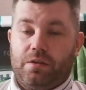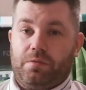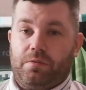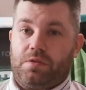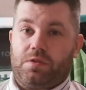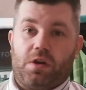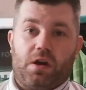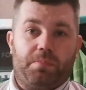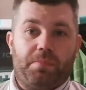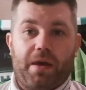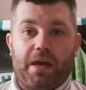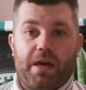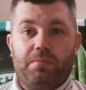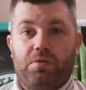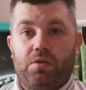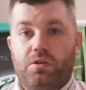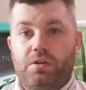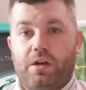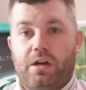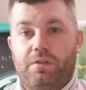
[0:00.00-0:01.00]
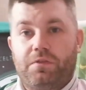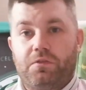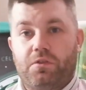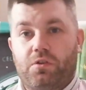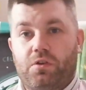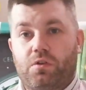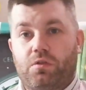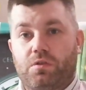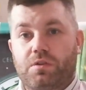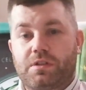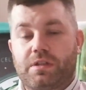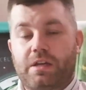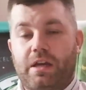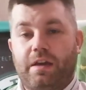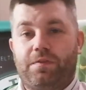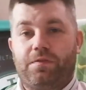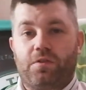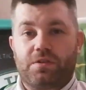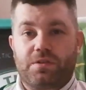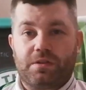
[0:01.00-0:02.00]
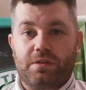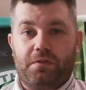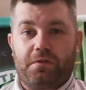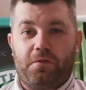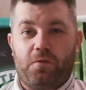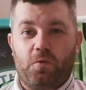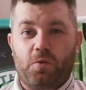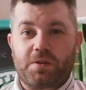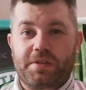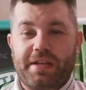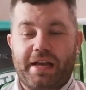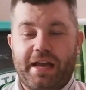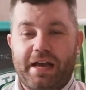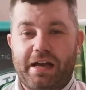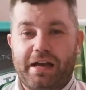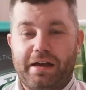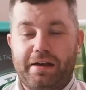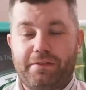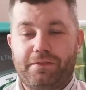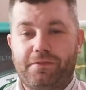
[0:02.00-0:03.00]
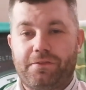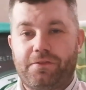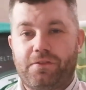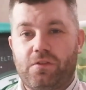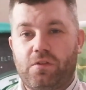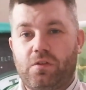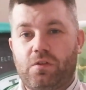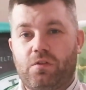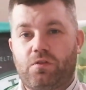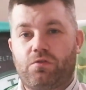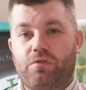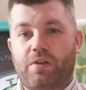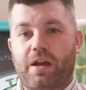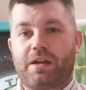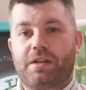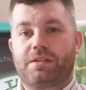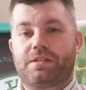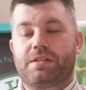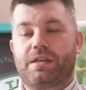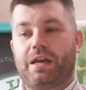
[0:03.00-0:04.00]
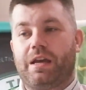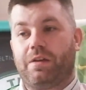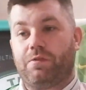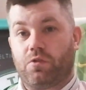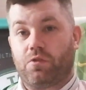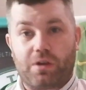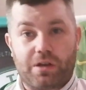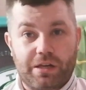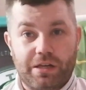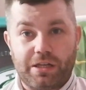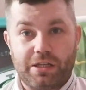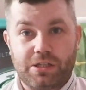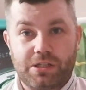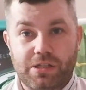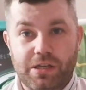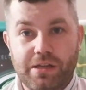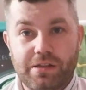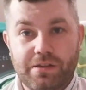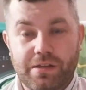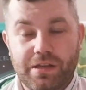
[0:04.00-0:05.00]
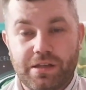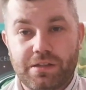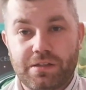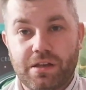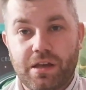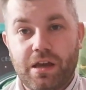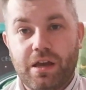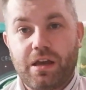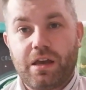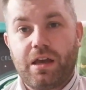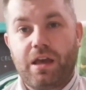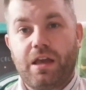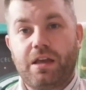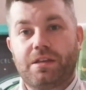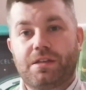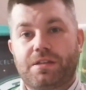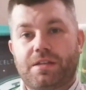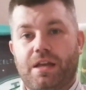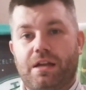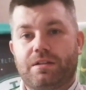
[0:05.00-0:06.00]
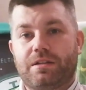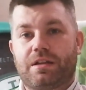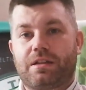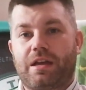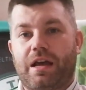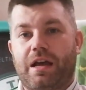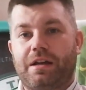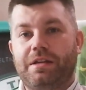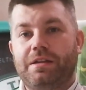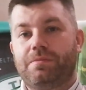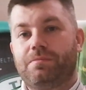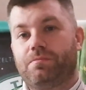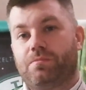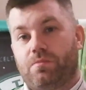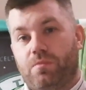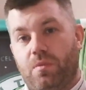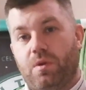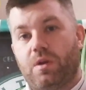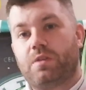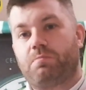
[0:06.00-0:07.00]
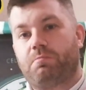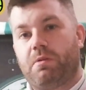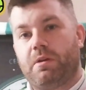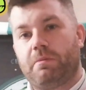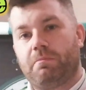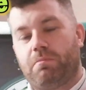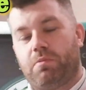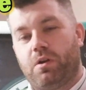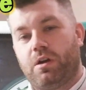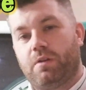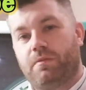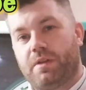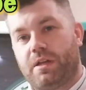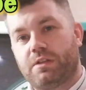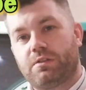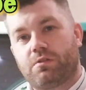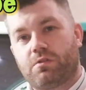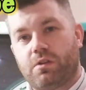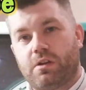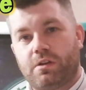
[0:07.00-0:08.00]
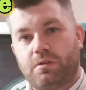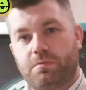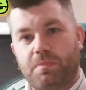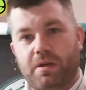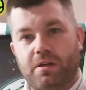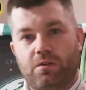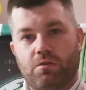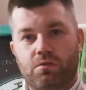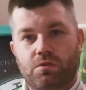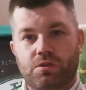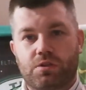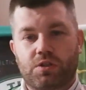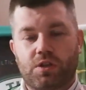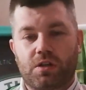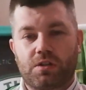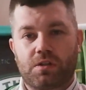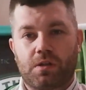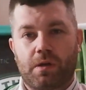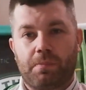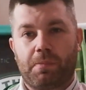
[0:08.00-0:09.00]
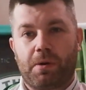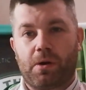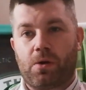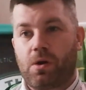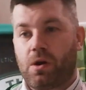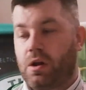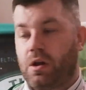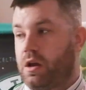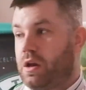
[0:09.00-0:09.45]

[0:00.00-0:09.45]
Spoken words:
Scott Bain pulled off another good save for us in the first half. Cracking save, another clean sheet. He's Celtic tally. He's been proven that he's been a good shot stopper.